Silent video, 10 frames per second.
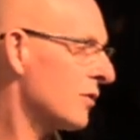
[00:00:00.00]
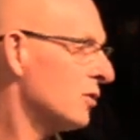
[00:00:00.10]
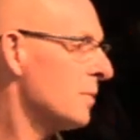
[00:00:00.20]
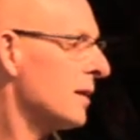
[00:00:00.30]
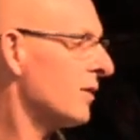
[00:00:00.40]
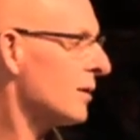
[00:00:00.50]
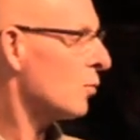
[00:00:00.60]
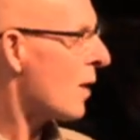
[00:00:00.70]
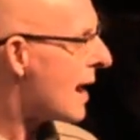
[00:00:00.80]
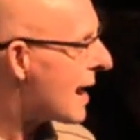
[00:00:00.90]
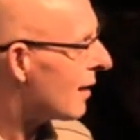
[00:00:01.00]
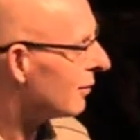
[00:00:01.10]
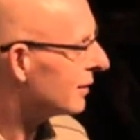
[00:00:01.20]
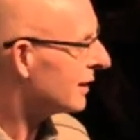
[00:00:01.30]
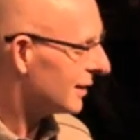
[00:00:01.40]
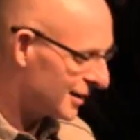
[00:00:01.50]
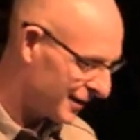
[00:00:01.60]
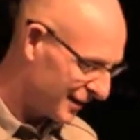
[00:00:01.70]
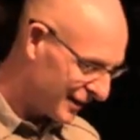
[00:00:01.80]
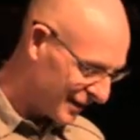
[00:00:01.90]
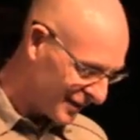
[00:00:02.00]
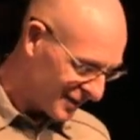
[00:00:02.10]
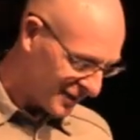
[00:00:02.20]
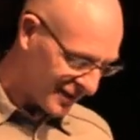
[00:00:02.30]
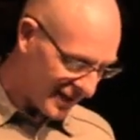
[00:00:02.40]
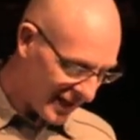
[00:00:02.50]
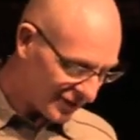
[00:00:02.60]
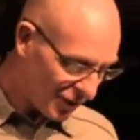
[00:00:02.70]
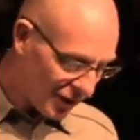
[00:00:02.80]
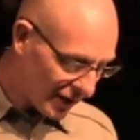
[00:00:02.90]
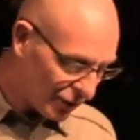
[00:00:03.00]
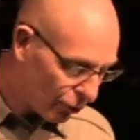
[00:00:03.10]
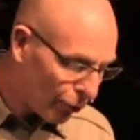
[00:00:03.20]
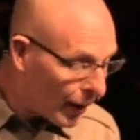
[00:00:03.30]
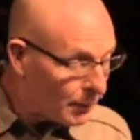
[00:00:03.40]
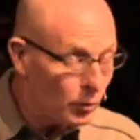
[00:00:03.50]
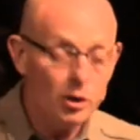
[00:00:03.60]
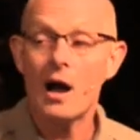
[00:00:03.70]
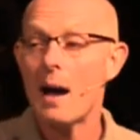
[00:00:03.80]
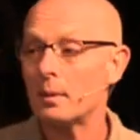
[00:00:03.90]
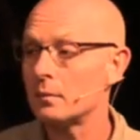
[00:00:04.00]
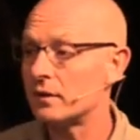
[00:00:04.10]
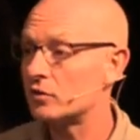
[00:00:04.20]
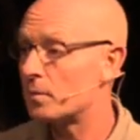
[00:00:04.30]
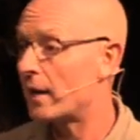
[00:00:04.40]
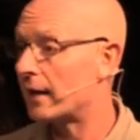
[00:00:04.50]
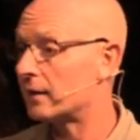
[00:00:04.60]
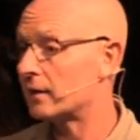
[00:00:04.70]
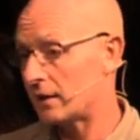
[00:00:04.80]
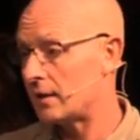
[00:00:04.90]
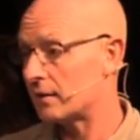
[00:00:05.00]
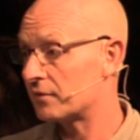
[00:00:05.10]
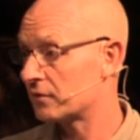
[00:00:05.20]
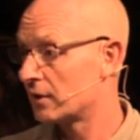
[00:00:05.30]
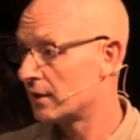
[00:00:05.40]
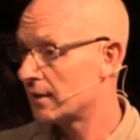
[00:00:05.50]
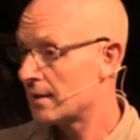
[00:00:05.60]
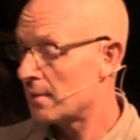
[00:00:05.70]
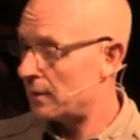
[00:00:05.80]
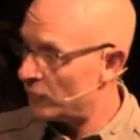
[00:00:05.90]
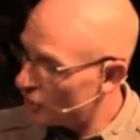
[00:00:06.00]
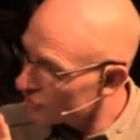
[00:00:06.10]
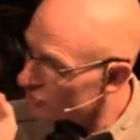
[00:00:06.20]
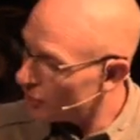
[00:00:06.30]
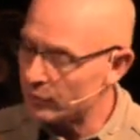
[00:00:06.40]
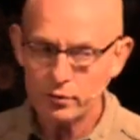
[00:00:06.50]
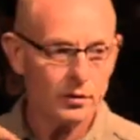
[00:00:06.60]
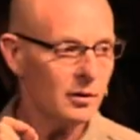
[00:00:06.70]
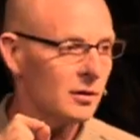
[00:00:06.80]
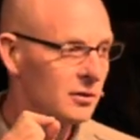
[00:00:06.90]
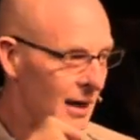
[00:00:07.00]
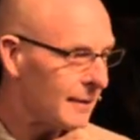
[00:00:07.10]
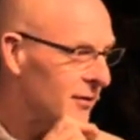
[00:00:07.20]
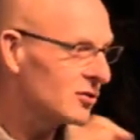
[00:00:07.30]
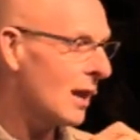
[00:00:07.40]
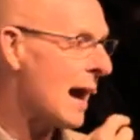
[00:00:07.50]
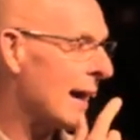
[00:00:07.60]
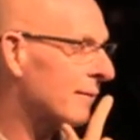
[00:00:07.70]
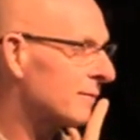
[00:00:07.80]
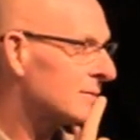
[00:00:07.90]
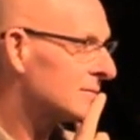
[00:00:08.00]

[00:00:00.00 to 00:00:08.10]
you may think, wow, that's an incredible compliment to pay. It is. But if you consider David's life,